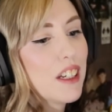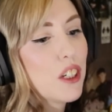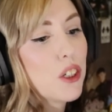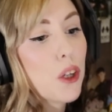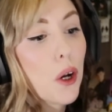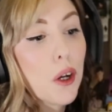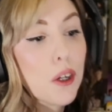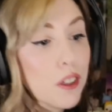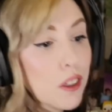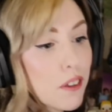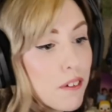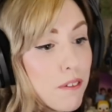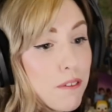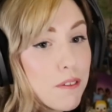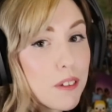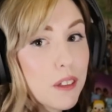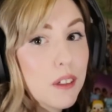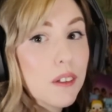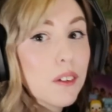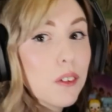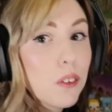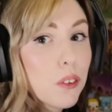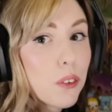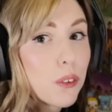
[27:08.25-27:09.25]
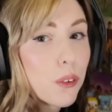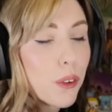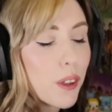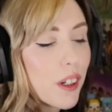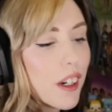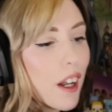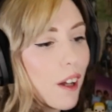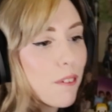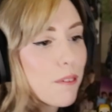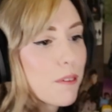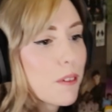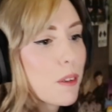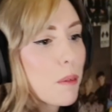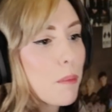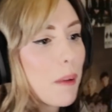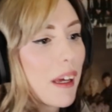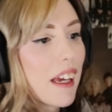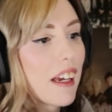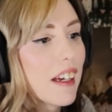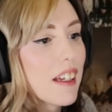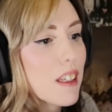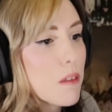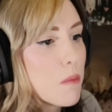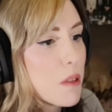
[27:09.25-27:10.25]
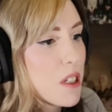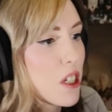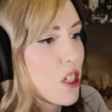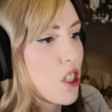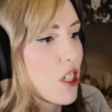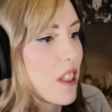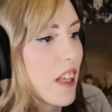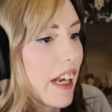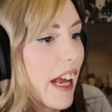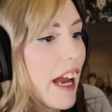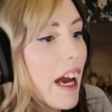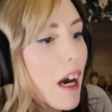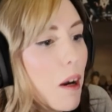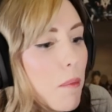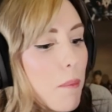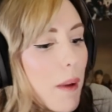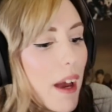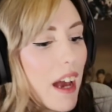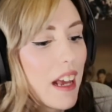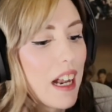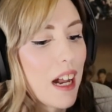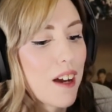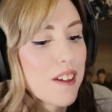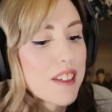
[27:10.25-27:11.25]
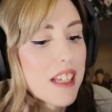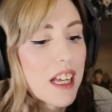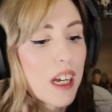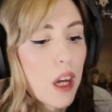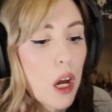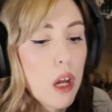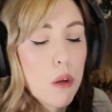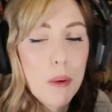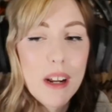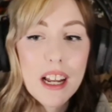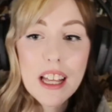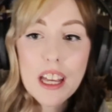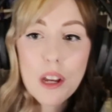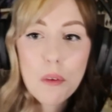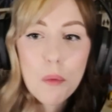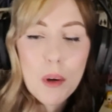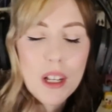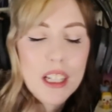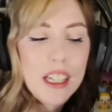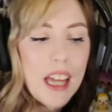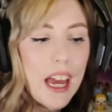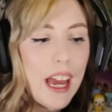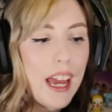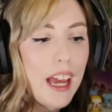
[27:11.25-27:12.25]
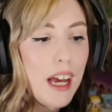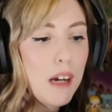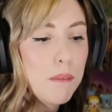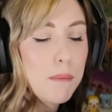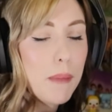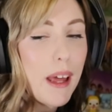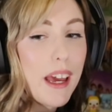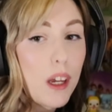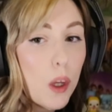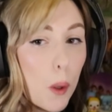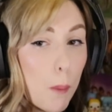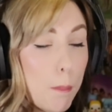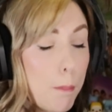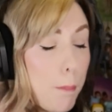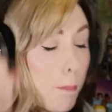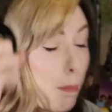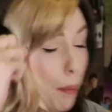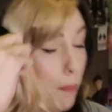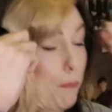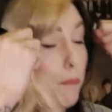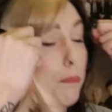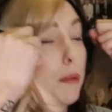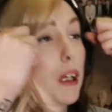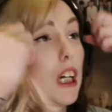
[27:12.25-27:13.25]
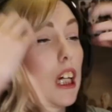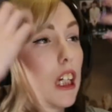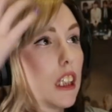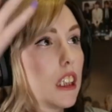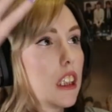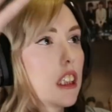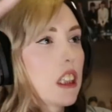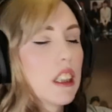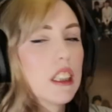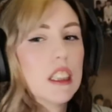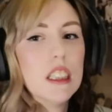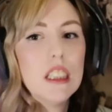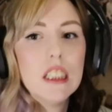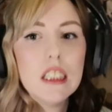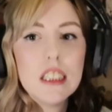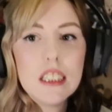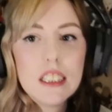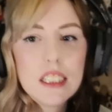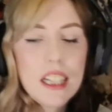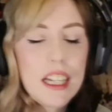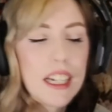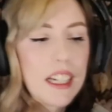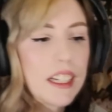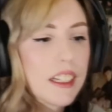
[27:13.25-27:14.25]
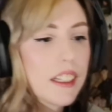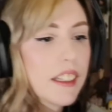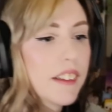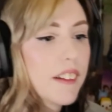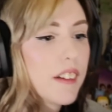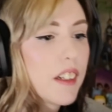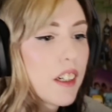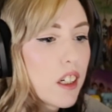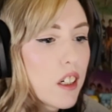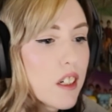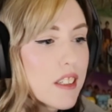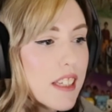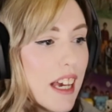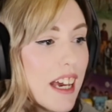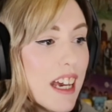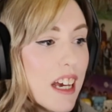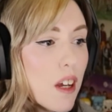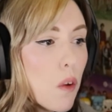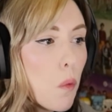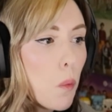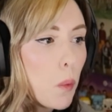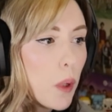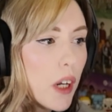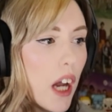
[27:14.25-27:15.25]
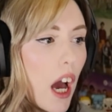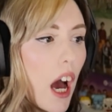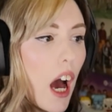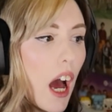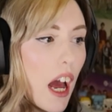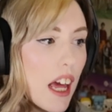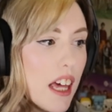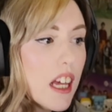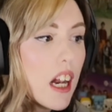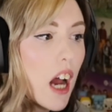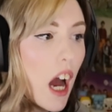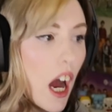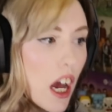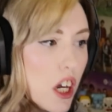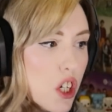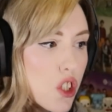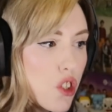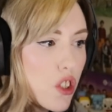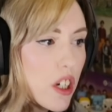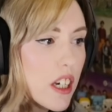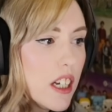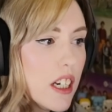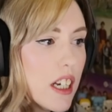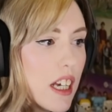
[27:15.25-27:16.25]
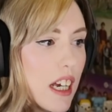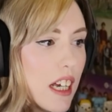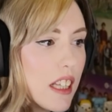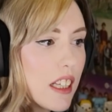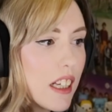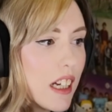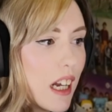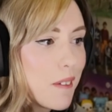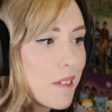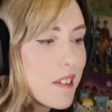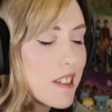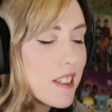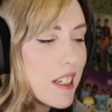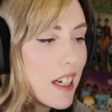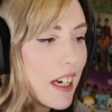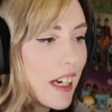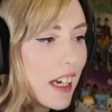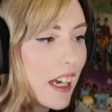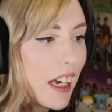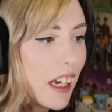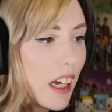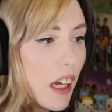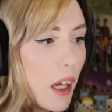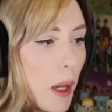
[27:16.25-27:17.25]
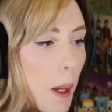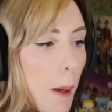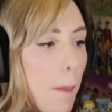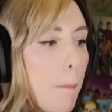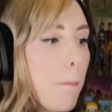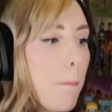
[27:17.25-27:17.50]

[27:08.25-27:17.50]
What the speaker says: don't feel good enough to be in the position that I am. And I was like, I'm going to hit 1K. I'm like, because I hit 100 and then I was like,